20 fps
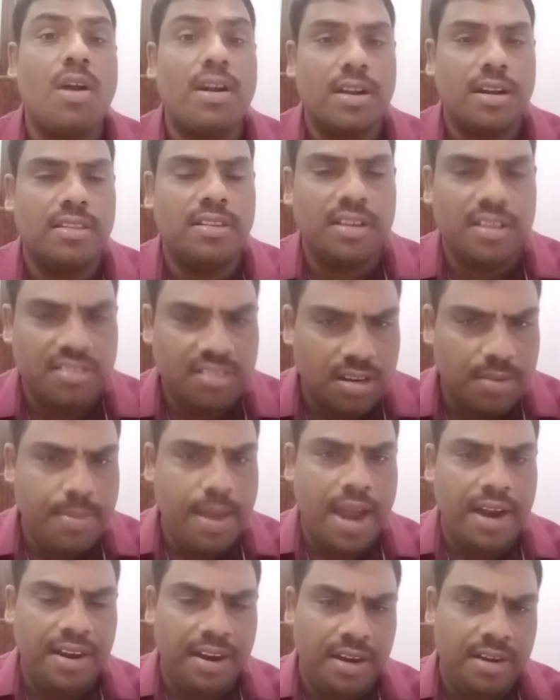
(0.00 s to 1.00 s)
what are the reason
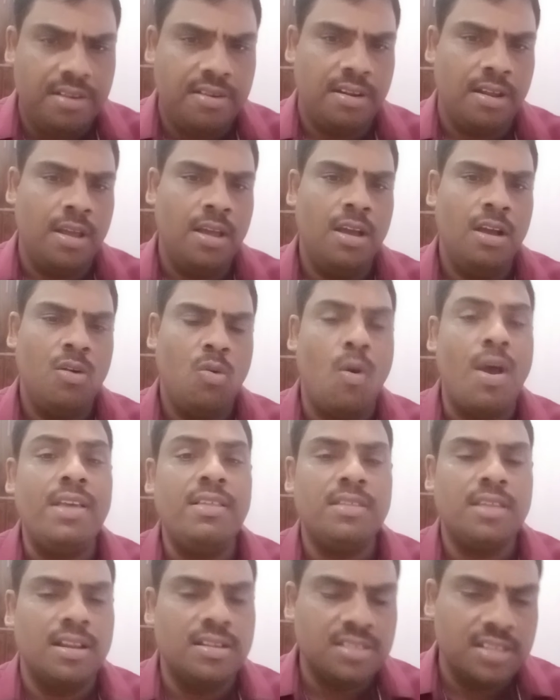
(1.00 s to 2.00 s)
behind it, why
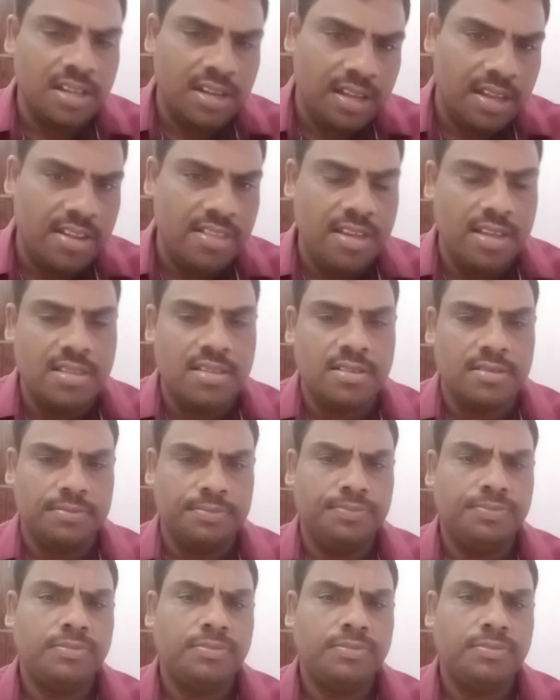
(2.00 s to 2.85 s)
sales increases,